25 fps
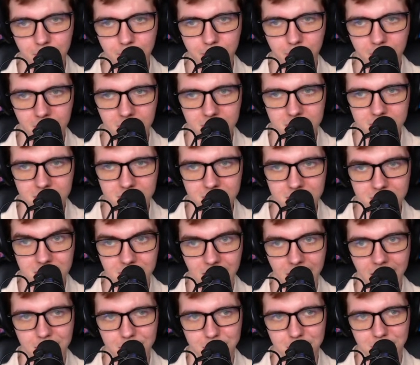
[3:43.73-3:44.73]
but it's
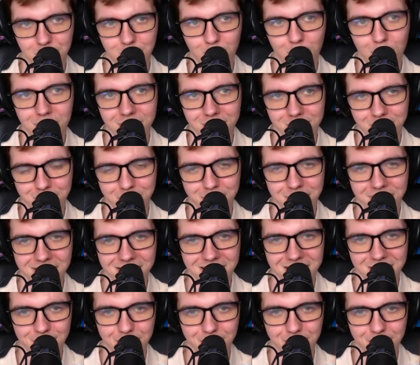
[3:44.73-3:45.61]
actually more complete,